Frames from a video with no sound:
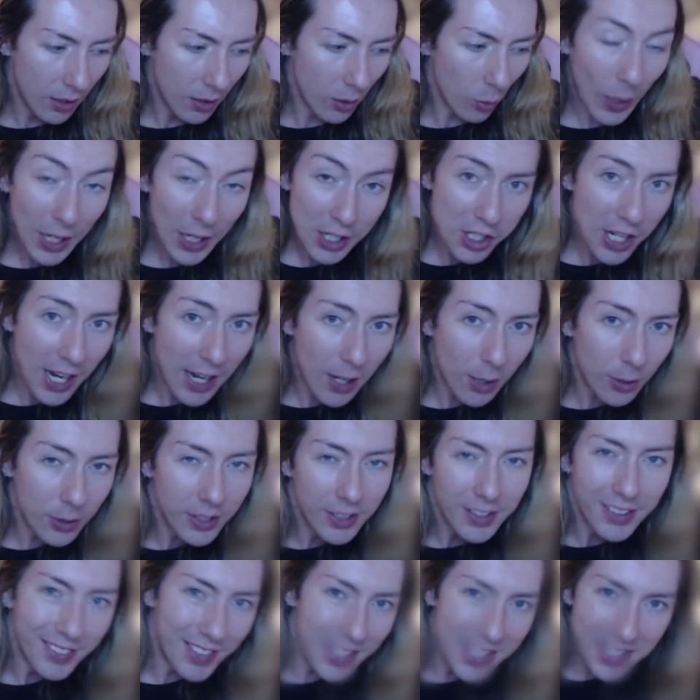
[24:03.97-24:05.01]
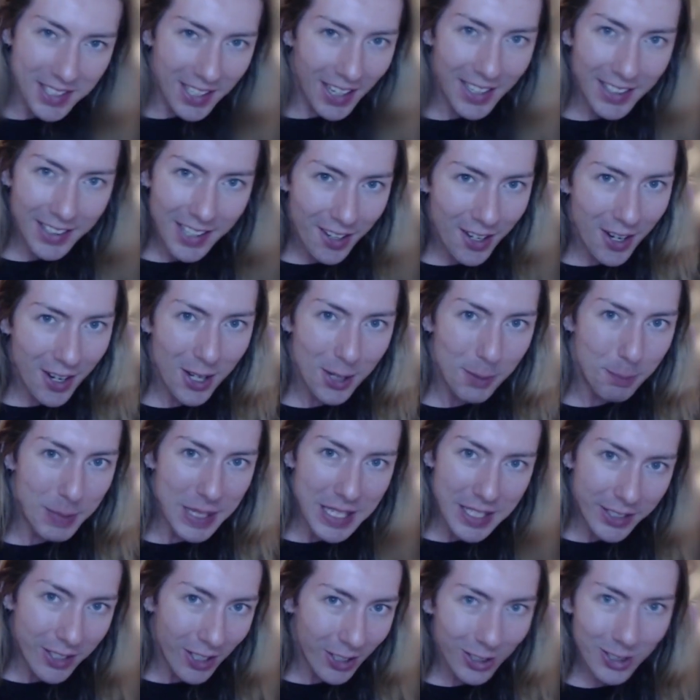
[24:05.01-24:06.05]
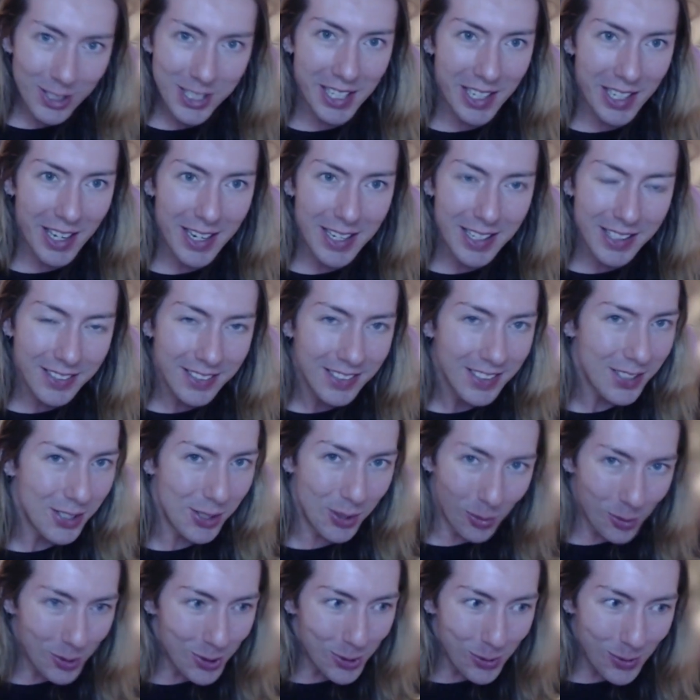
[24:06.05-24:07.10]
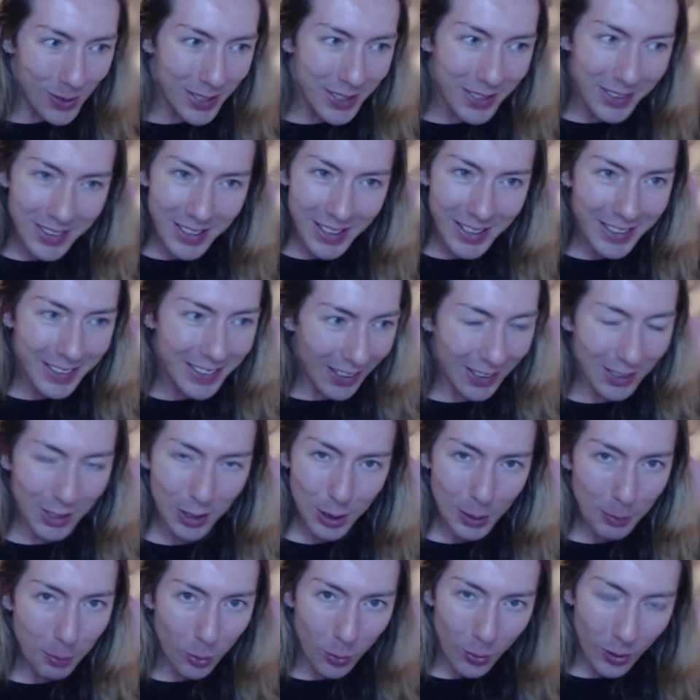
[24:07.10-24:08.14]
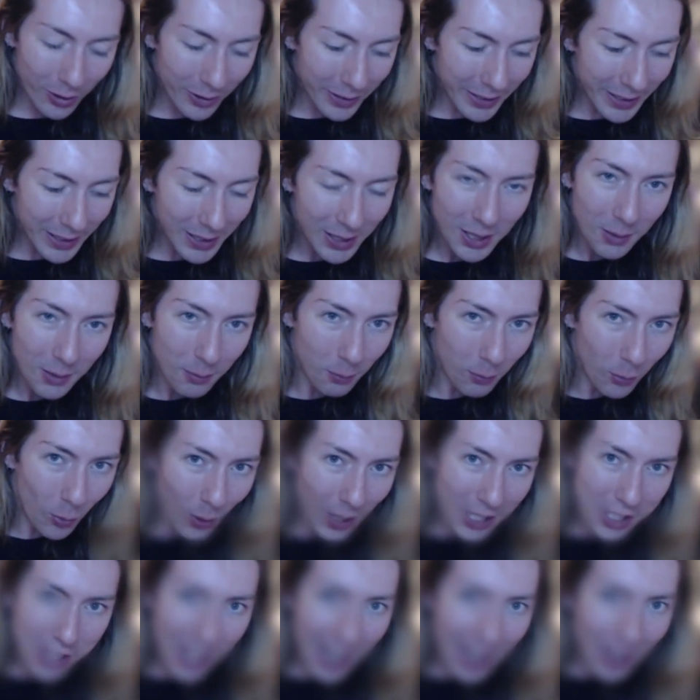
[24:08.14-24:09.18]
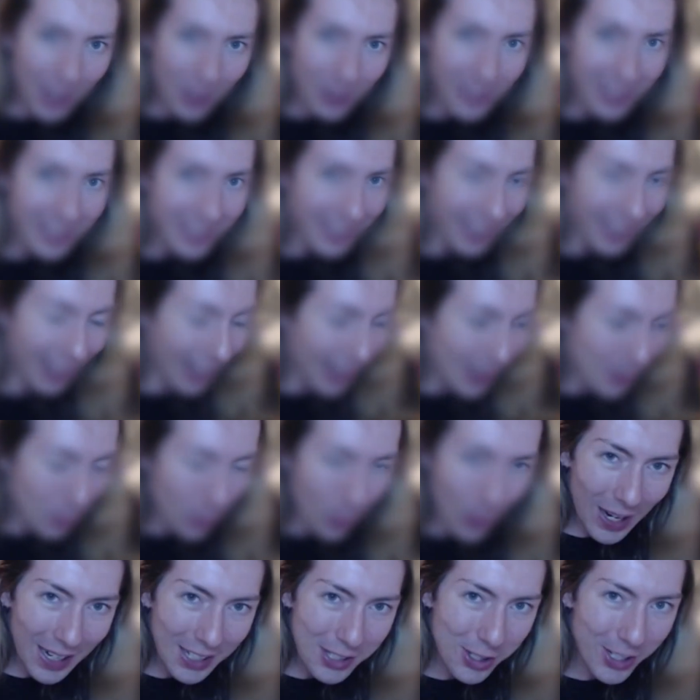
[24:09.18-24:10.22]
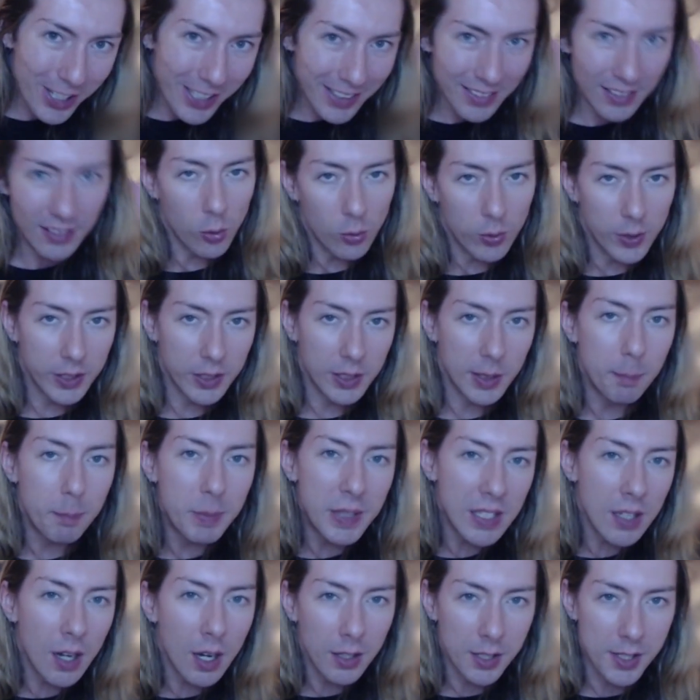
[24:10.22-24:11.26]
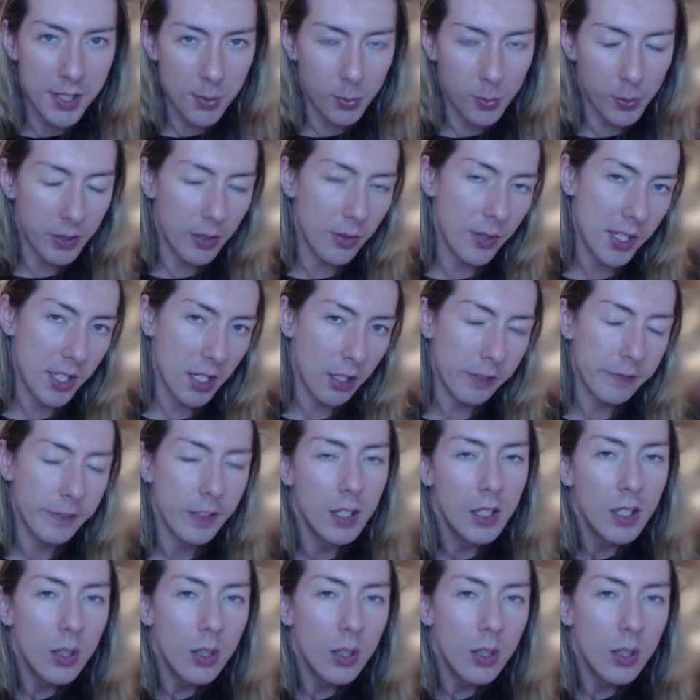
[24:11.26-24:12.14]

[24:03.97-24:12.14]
watch out, this guy got on Mii Gunner tonight, don't do anything clip-worthy, watch out, I'm watching. Really, be honest with yourself.